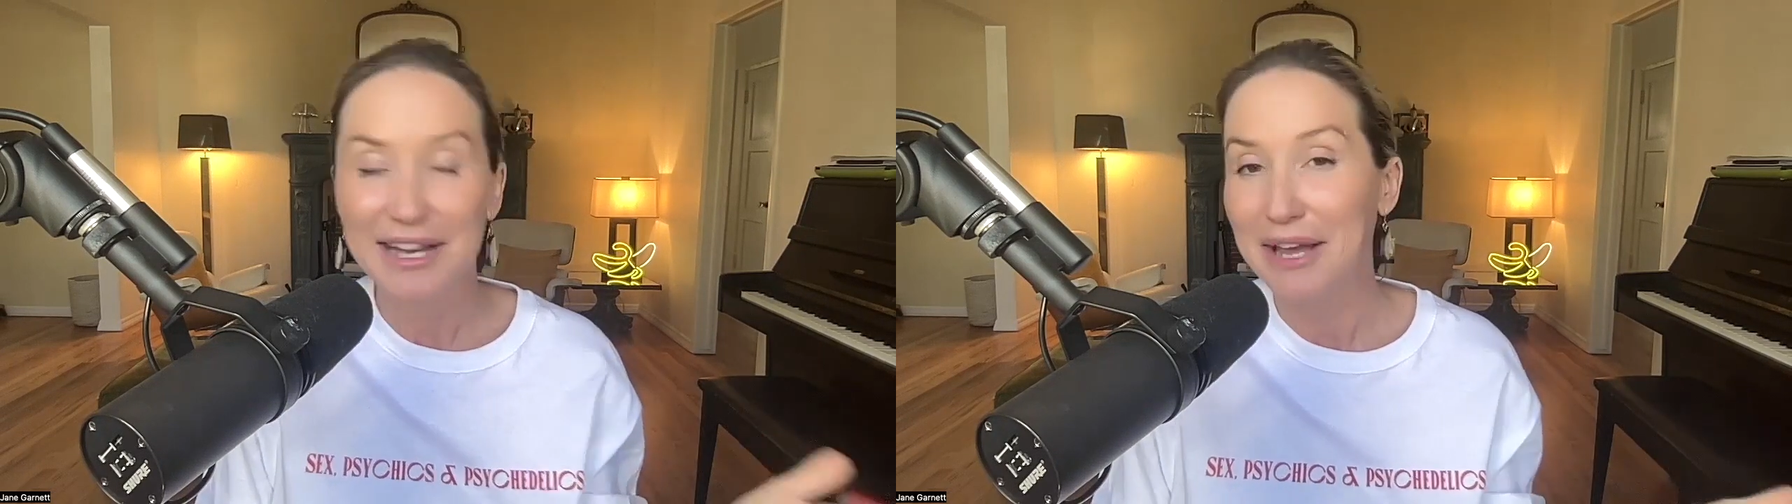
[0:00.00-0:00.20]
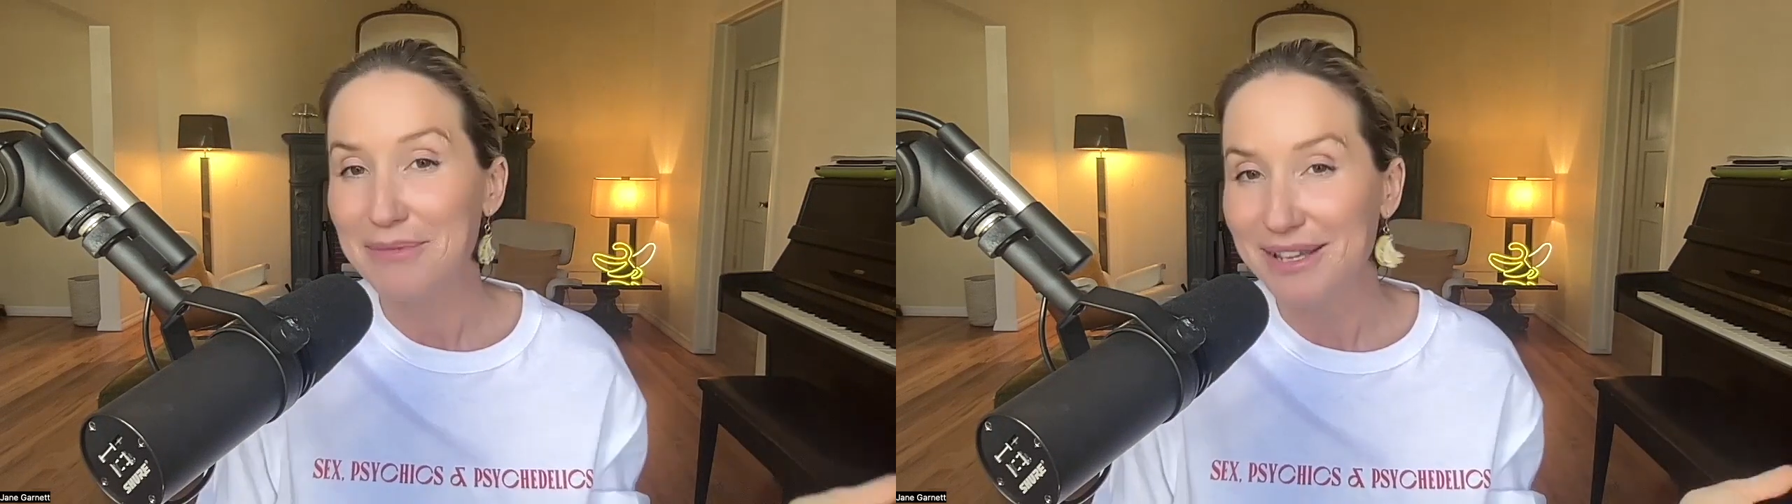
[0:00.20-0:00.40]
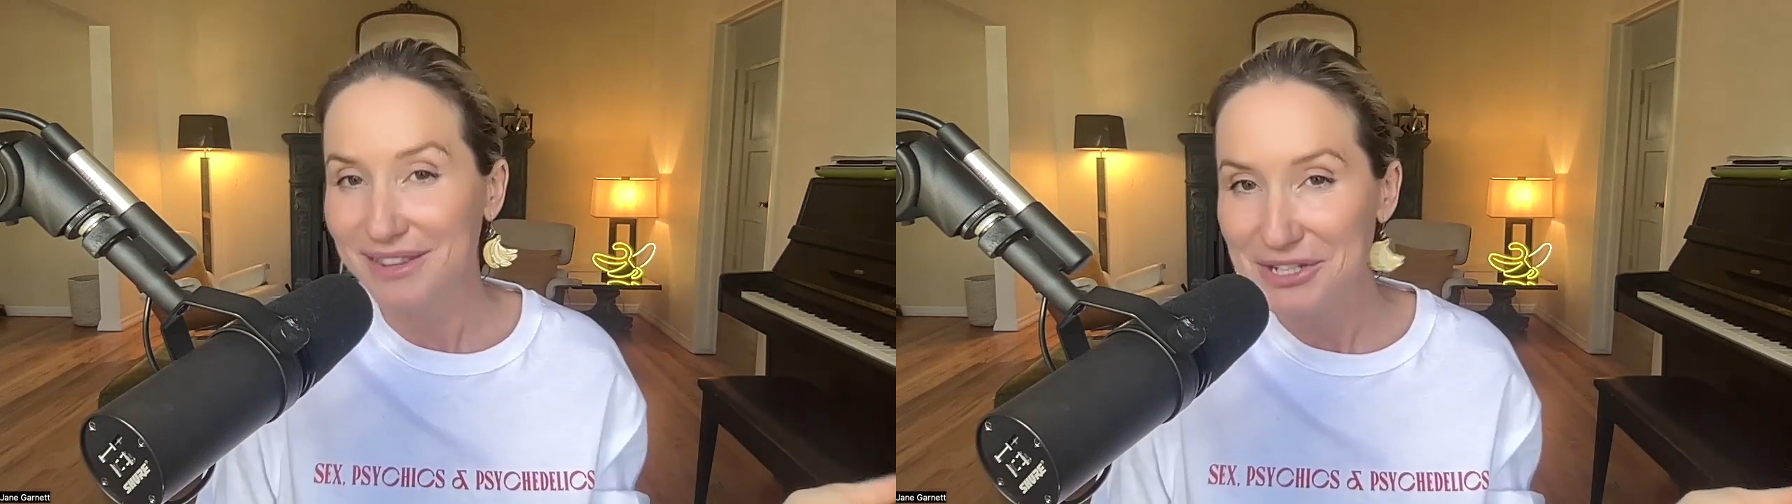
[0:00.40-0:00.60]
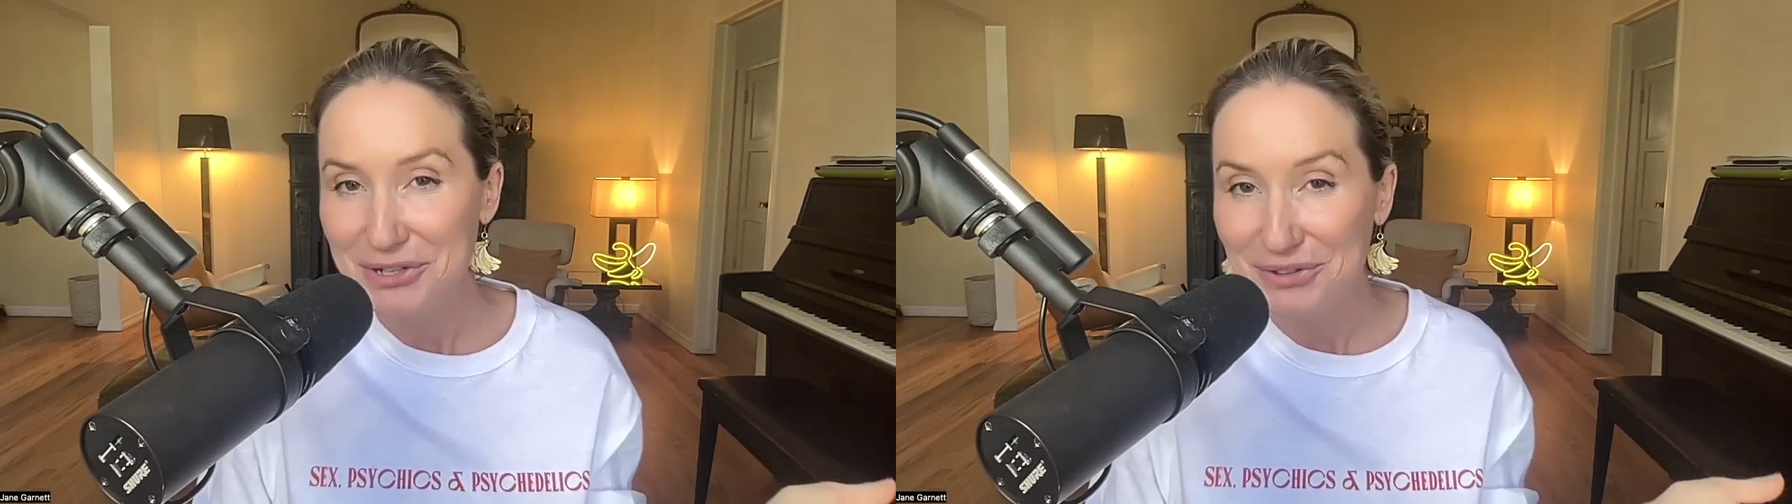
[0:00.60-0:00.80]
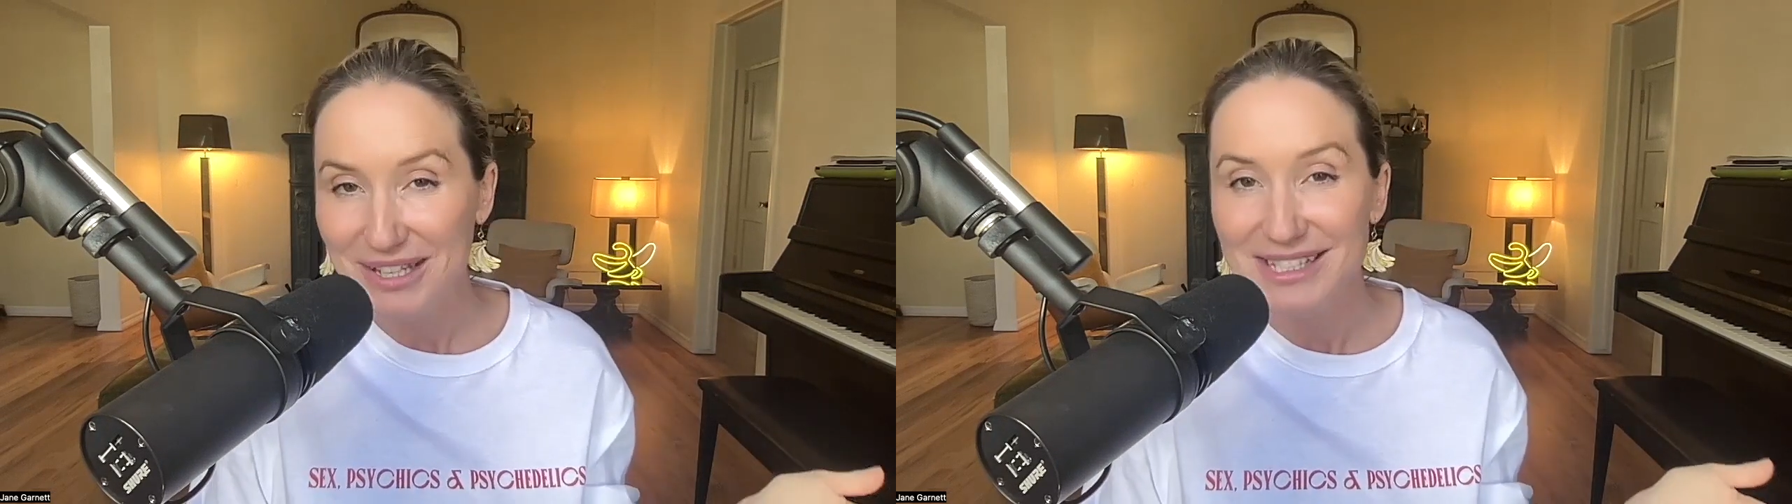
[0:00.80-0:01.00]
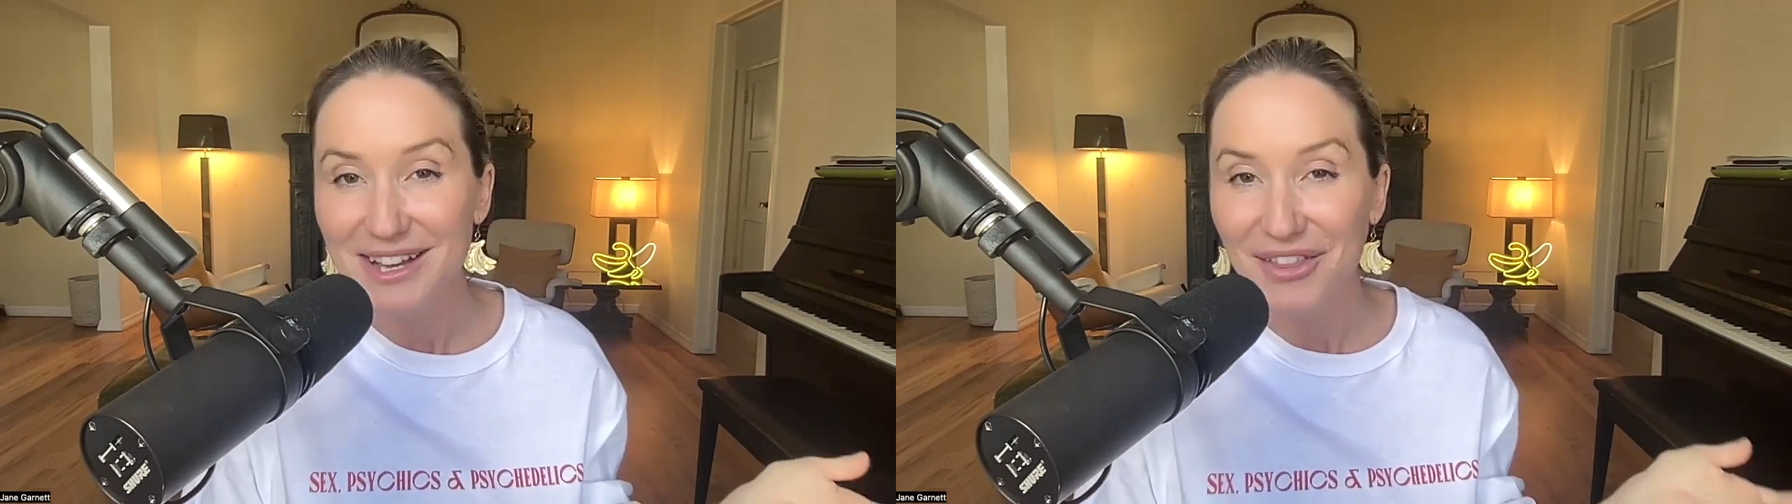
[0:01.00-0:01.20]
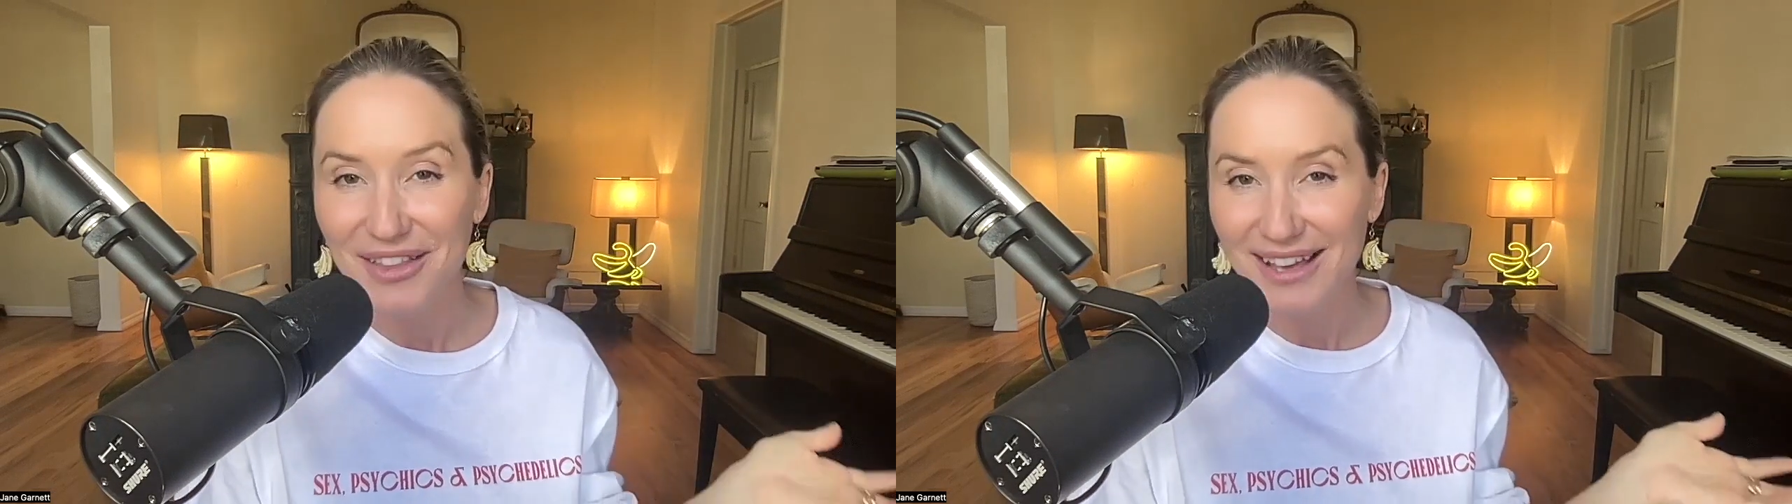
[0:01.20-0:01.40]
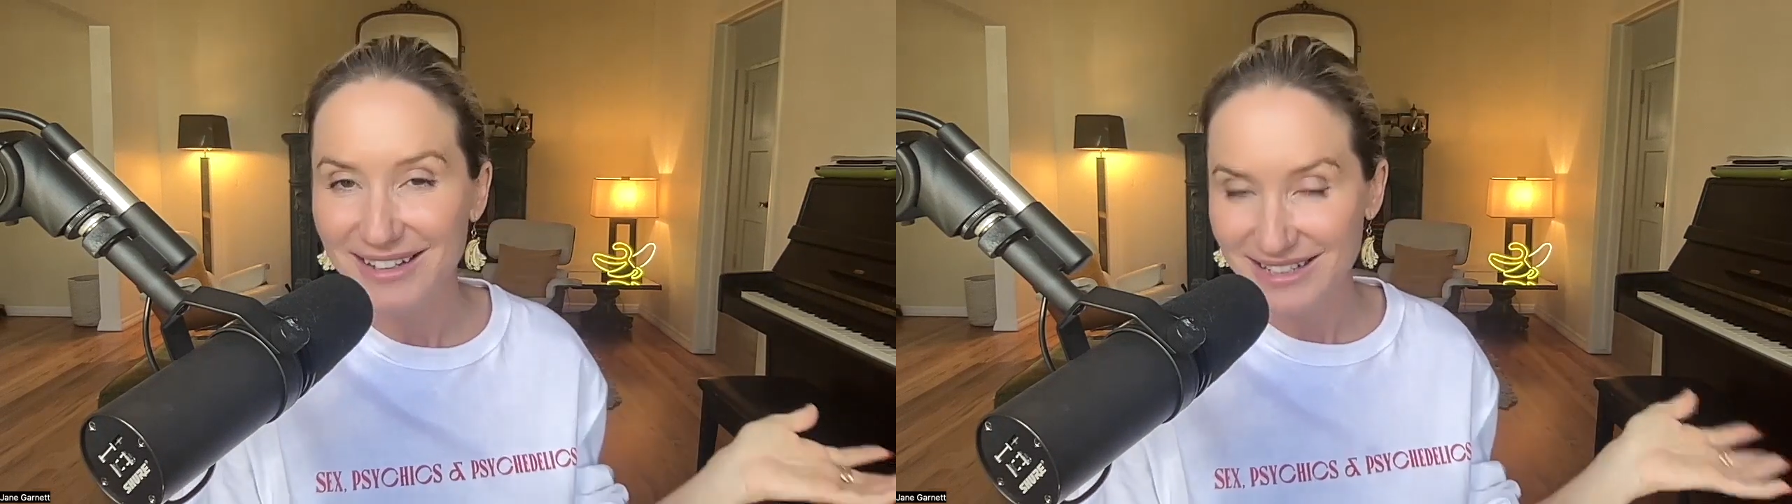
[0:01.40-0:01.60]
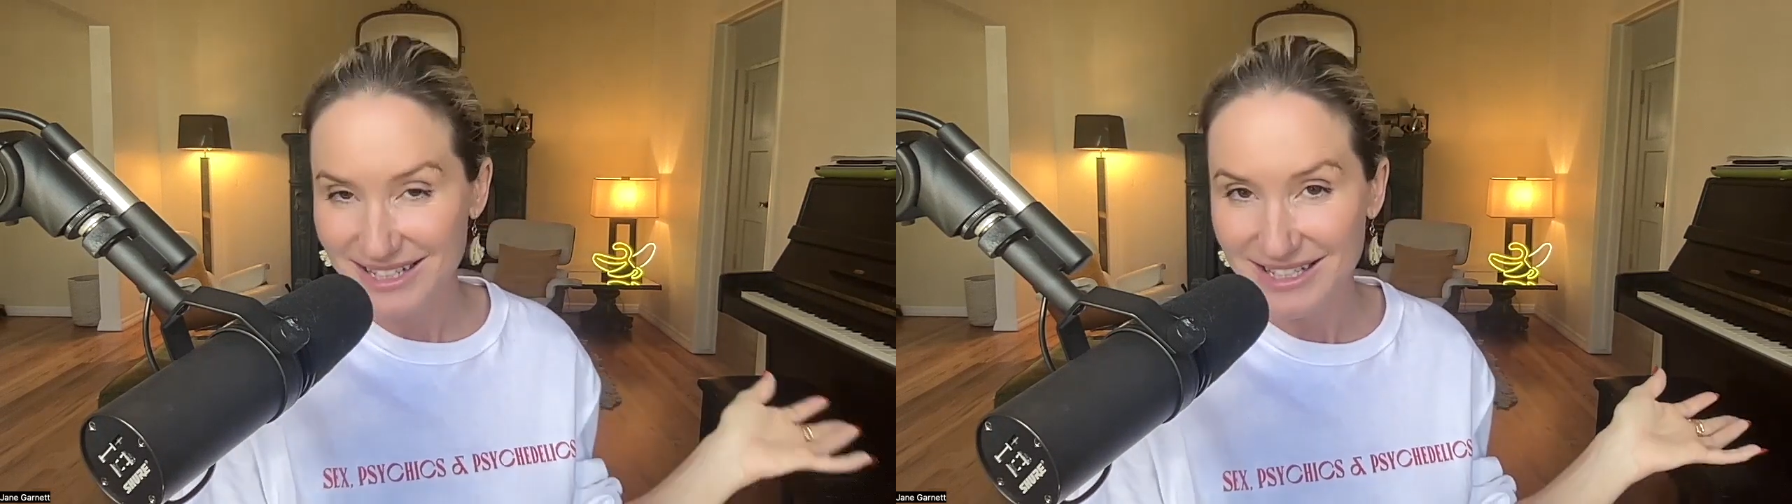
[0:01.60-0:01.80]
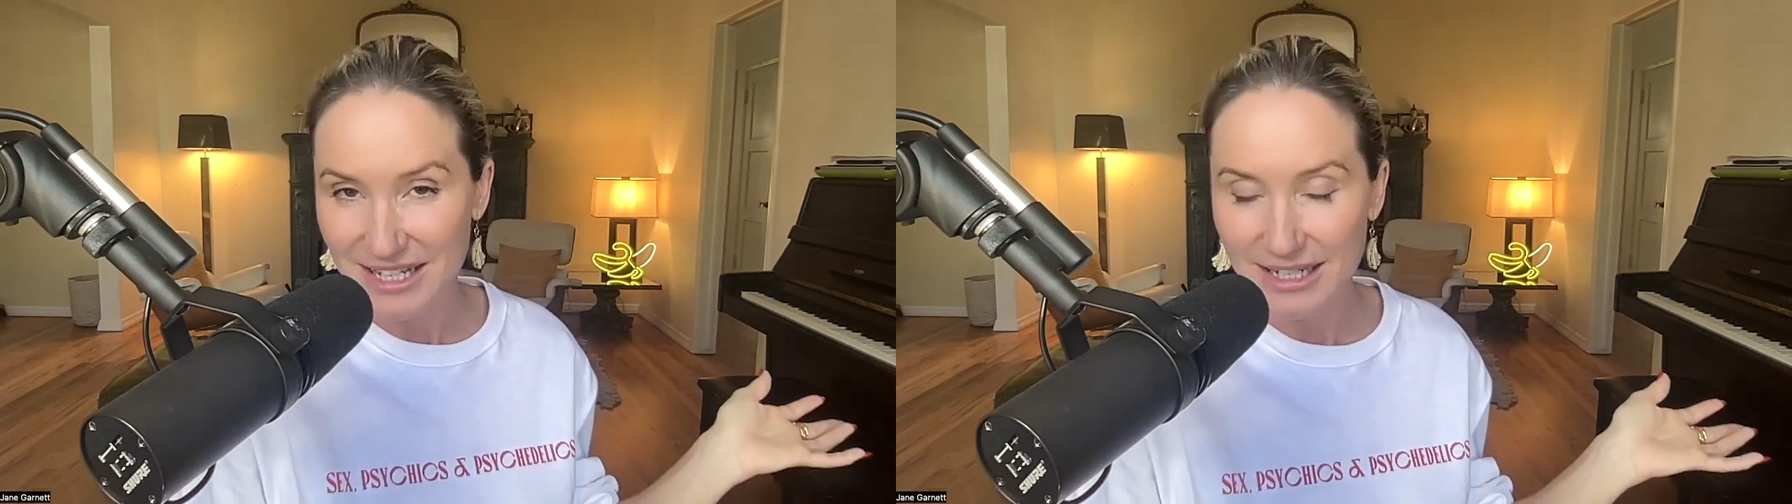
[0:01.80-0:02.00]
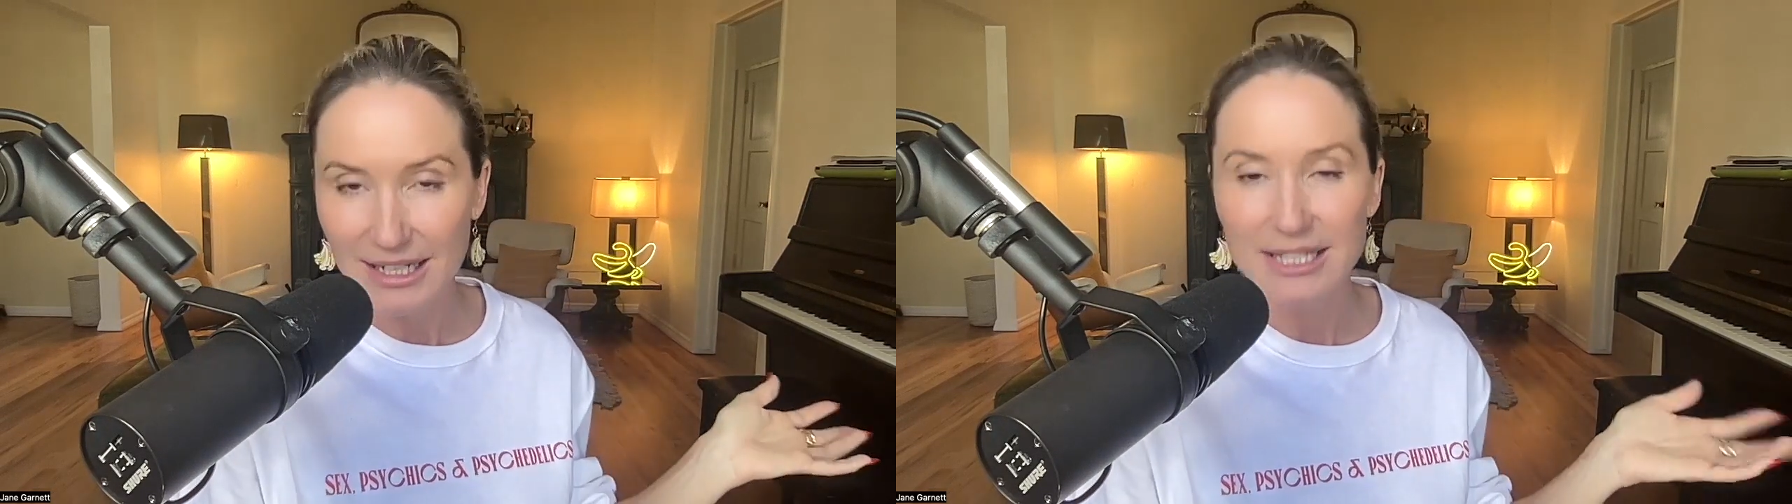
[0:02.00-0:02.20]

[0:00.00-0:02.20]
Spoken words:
I mean, the two things aren't that distinct,